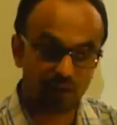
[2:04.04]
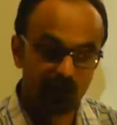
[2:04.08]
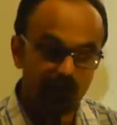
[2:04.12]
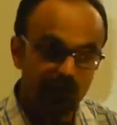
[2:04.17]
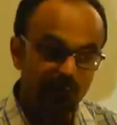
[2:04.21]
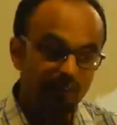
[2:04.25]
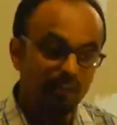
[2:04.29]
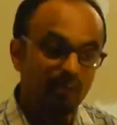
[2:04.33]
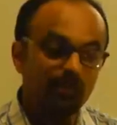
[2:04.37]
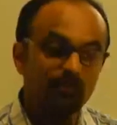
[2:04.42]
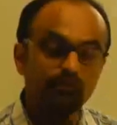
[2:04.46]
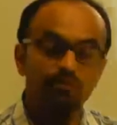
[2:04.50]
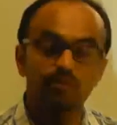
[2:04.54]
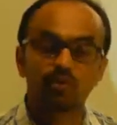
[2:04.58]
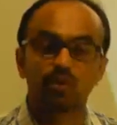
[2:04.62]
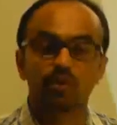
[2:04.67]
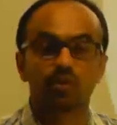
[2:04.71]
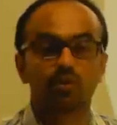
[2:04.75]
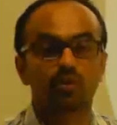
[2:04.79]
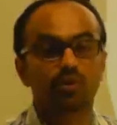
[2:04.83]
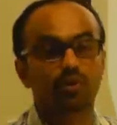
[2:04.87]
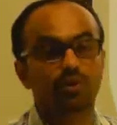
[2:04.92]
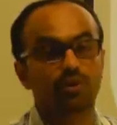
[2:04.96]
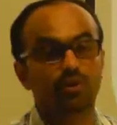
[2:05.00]
even if
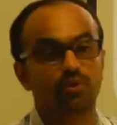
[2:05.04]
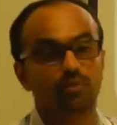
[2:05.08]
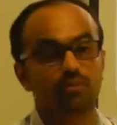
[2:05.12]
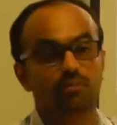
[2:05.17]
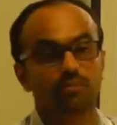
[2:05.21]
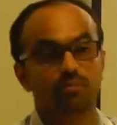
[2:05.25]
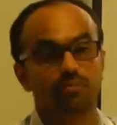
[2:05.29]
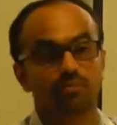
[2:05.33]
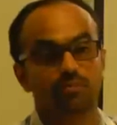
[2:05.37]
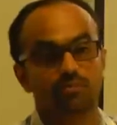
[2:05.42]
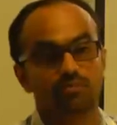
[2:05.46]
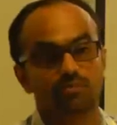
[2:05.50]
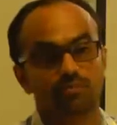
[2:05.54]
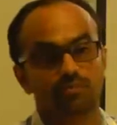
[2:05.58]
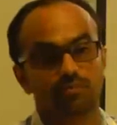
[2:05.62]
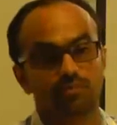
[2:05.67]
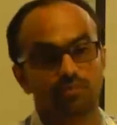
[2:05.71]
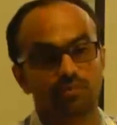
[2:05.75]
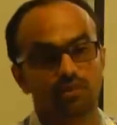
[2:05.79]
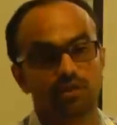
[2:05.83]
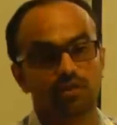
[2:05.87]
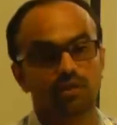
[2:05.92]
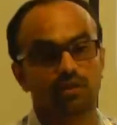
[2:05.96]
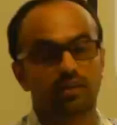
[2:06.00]
you're going to
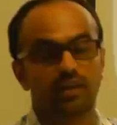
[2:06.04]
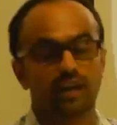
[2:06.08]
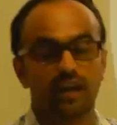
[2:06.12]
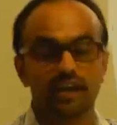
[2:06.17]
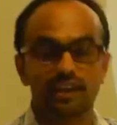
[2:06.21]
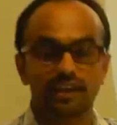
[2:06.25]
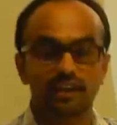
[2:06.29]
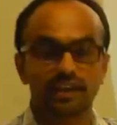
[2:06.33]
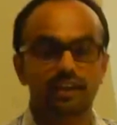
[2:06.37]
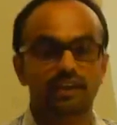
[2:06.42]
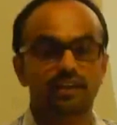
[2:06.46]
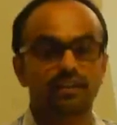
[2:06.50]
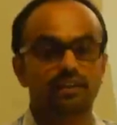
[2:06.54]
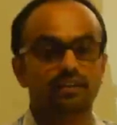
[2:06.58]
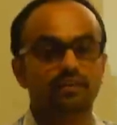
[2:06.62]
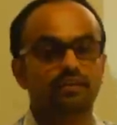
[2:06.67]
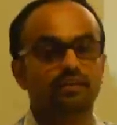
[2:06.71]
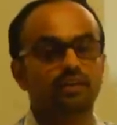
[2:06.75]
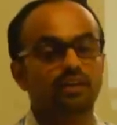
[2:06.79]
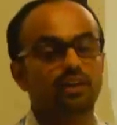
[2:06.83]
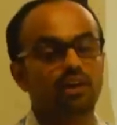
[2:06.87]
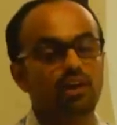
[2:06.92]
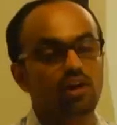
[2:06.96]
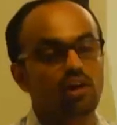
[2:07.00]
write a letter,
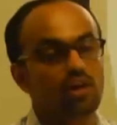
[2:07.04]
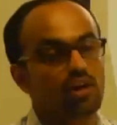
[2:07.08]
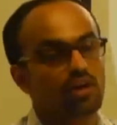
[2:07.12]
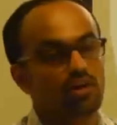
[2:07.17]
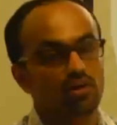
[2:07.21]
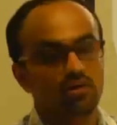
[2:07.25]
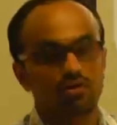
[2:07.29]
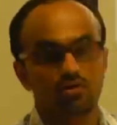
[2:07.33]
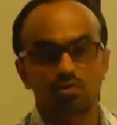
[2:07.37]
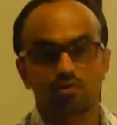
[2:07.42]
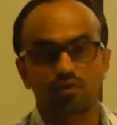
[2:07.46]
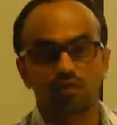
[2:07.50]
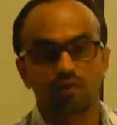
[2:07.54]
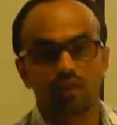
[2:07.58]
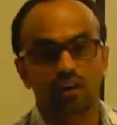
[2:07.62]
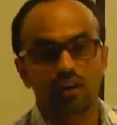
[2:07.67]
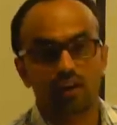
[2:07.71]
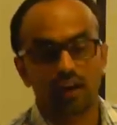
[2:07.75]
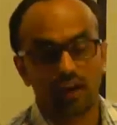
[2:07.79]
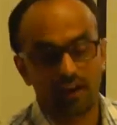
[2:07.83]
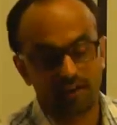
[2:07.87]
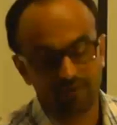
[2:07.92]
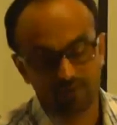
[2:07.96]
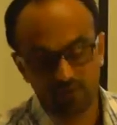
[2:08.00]
you will
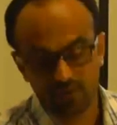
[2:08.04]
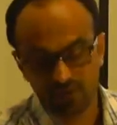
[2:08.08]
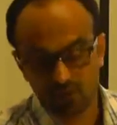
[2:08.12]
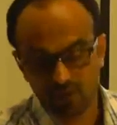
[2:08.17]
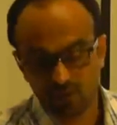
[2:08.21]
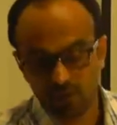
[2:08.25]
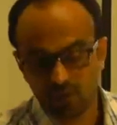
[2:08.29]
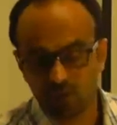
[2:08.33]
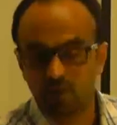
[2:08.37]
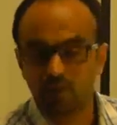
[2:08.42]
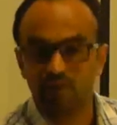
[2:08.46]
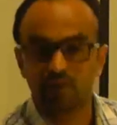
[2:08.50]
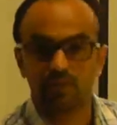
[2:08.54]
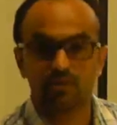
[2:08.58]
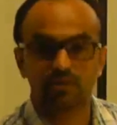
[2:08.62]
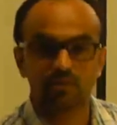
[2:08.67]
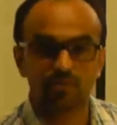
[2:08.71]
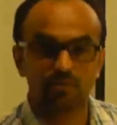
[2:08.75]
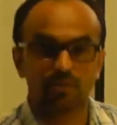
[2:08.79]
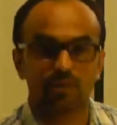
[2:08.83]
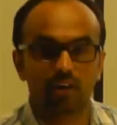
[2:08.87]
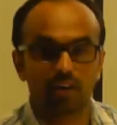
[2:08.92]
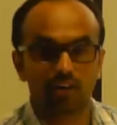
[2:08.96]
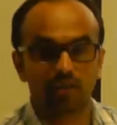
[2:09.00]
have to come out with
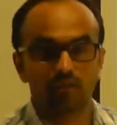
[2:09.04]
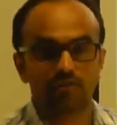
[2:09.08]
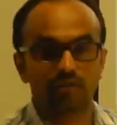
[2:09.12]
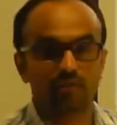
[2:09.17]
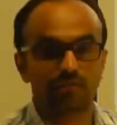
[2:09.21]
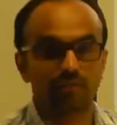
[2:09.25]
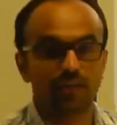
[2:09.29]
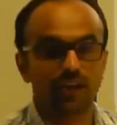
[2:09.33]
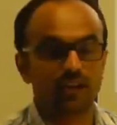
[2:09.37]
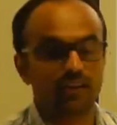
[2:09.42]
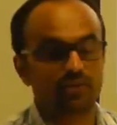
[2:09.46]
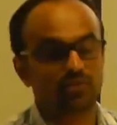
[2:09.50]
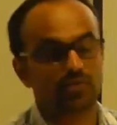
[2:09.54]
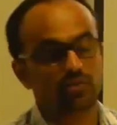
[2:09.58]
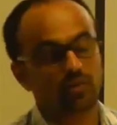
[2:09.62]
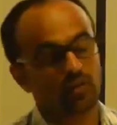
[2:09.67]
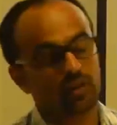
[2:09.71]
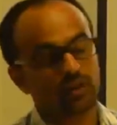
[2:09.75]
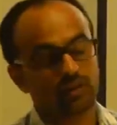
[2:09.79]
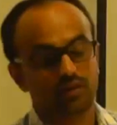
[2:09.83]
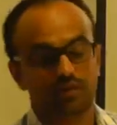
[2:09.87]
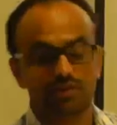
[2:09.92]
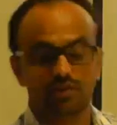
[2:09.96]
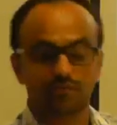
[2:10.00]
some kind of a plan. So
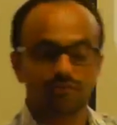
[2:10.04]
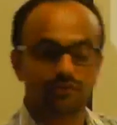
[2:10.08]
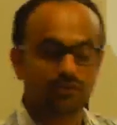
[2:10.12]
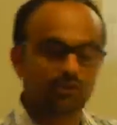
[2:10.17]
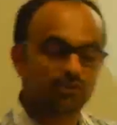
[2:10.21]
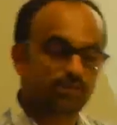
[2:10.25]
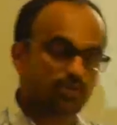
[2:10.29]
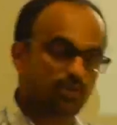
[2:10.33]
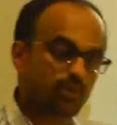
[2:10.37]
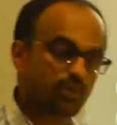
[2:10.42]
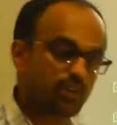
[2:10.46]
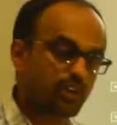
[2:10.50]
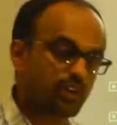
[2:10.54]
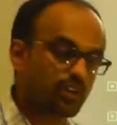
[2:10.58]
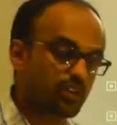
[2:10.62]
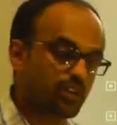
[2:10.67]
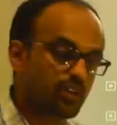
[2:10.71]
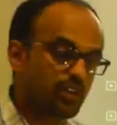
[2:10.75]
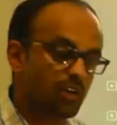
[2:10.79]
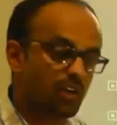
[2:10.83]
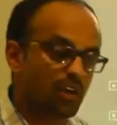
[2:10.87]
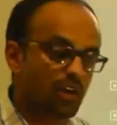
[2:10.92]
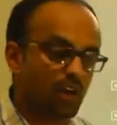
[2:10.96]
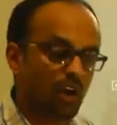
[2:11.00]
let's first look at
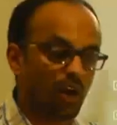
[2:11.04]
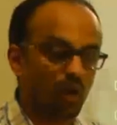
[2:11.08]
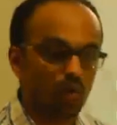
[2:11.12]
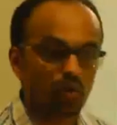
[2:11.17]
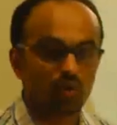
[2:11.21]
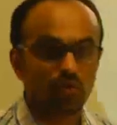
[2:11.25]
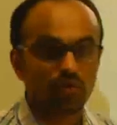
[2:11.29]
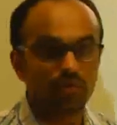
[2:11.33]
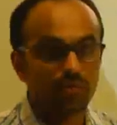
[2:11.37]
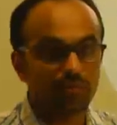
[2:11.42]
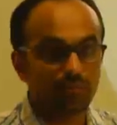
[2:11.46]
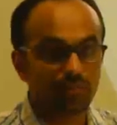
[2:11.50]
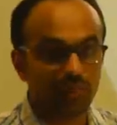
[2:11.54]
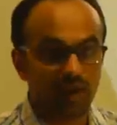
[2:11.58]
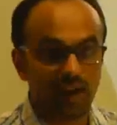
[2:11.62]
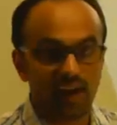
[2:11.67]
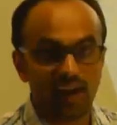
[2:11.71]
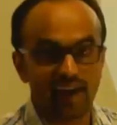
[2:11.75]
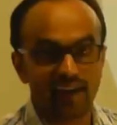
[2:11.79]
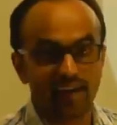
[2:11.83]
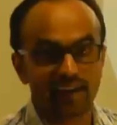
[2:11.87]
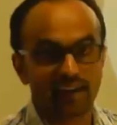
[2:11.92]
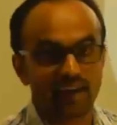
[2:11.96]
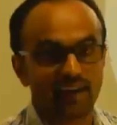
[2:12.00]
how do we
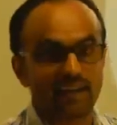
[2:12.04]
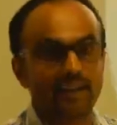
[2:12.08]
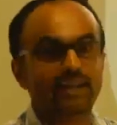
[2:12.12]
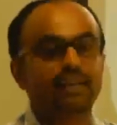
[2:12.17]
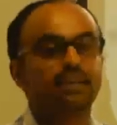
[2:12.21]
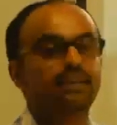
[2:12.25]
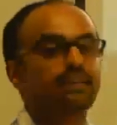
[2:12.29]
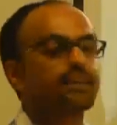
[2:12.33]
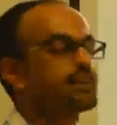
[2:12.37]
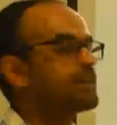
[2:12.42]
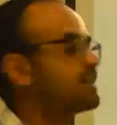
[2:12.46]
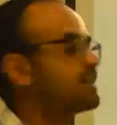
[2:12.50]
plan a letter.